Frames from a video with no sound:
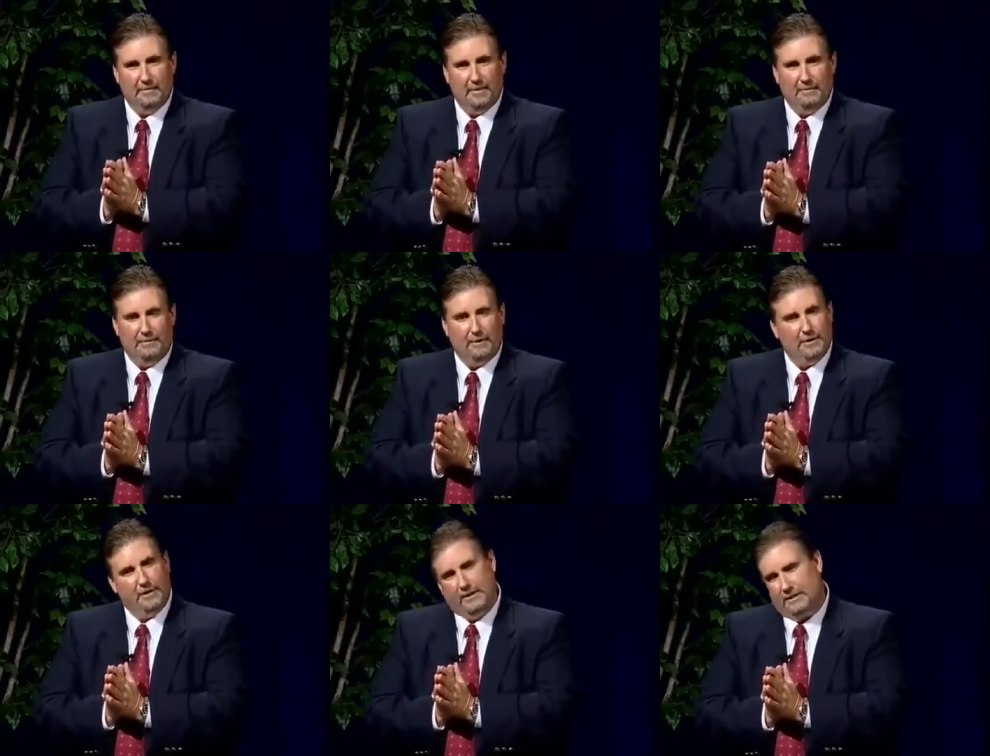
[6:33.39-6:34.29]
But
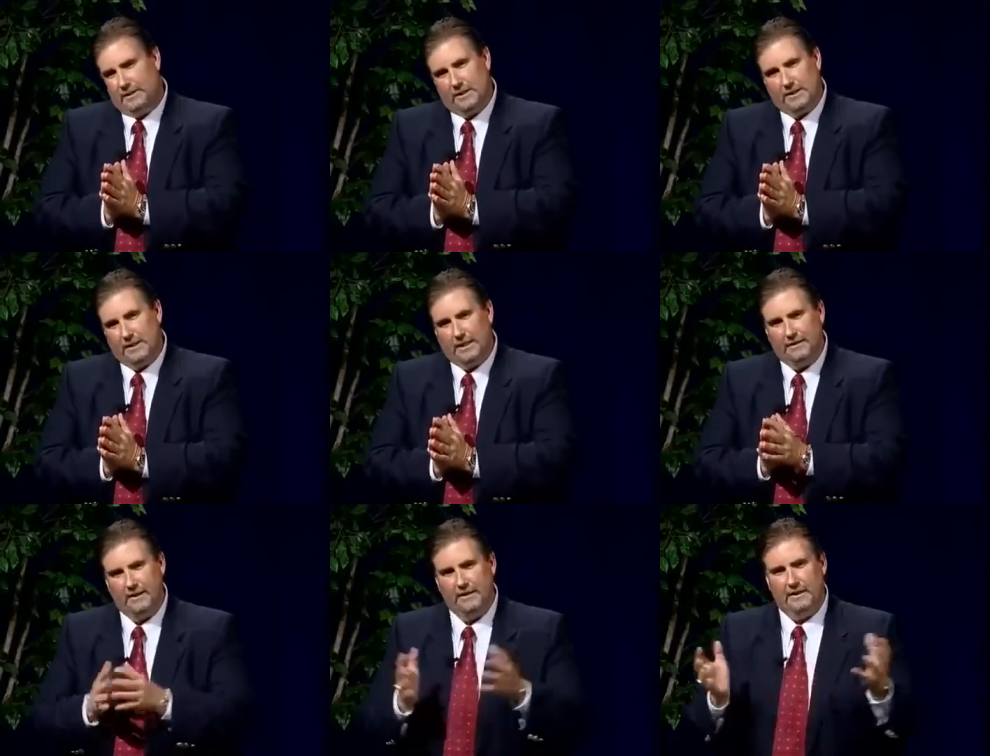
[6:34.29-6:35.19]
folks, there's just
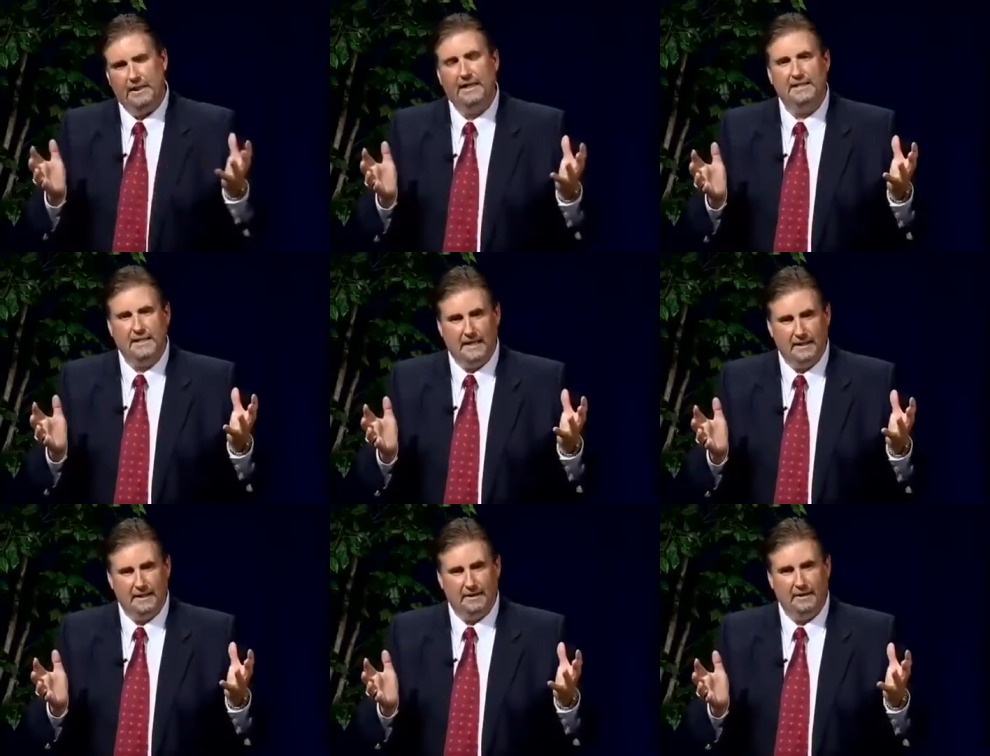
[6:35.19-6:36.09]
nothing to guess at
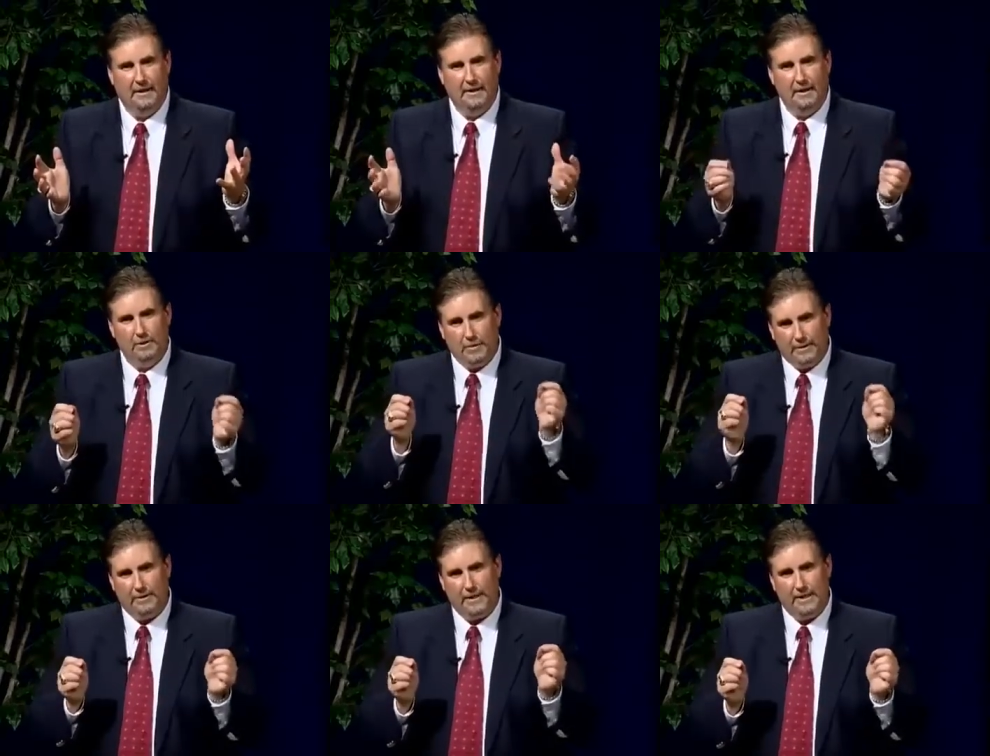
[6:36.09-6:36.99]
here. You
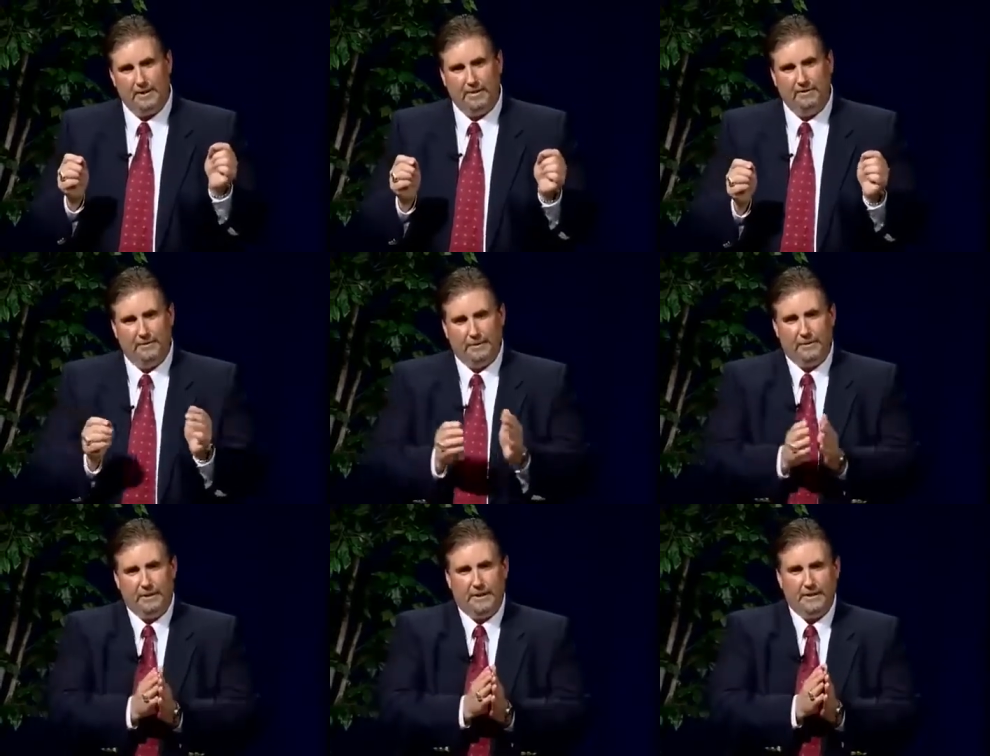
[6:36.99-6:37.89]
run those 8 speed
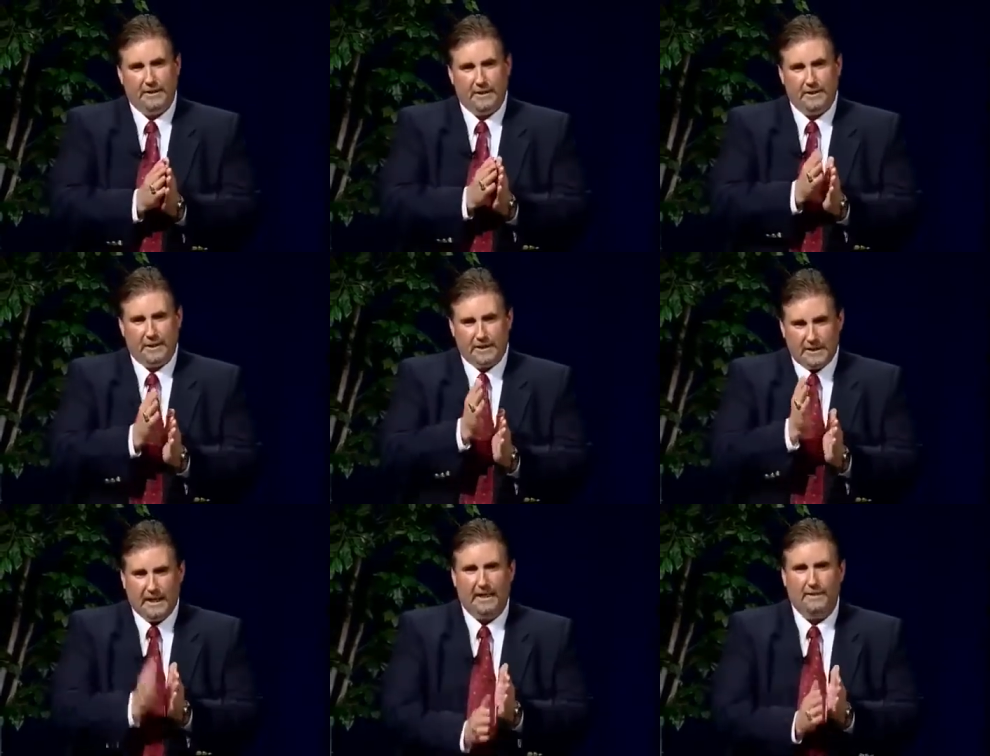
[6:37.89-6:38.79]
filters, and it tells you
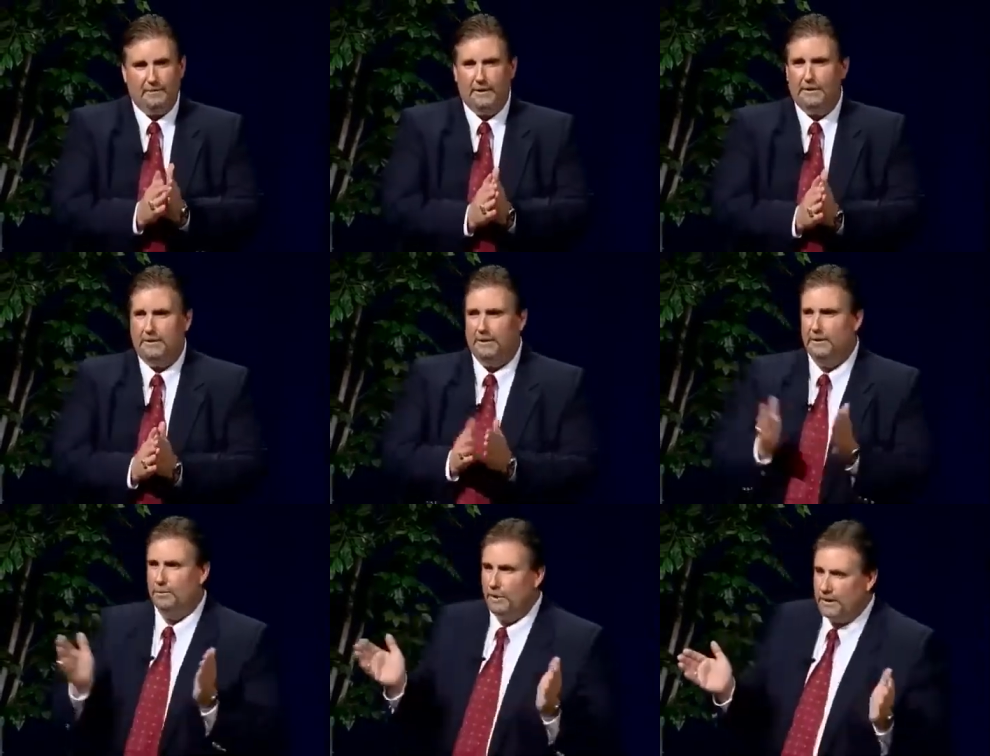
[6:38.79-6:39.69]
exactly what to
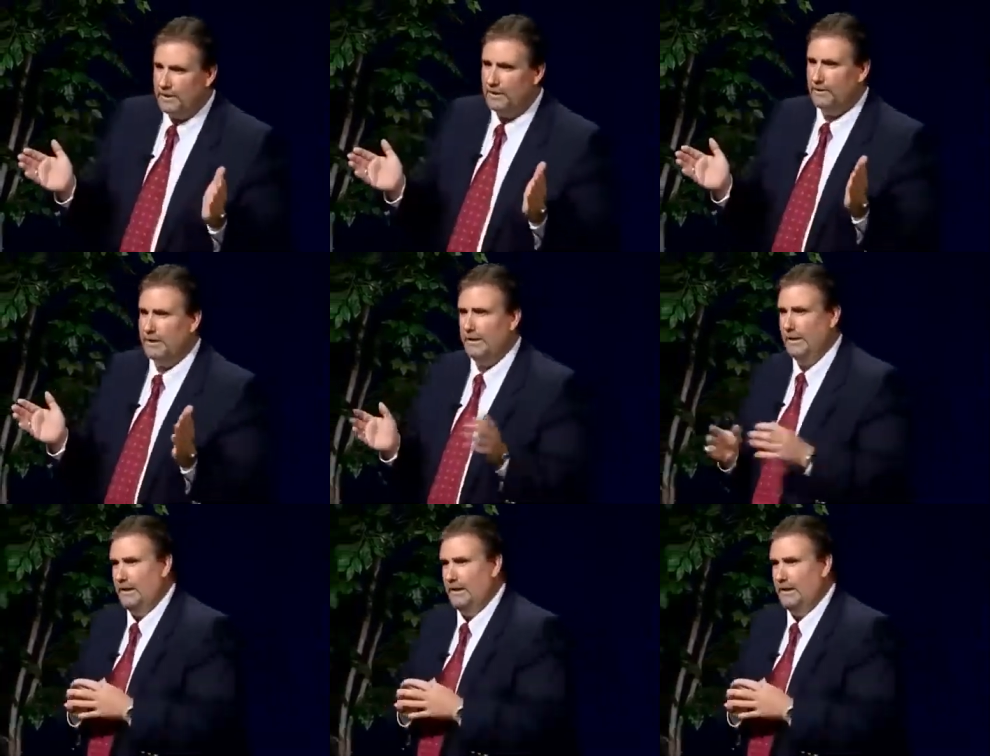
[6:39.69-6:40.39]
do, when to do it,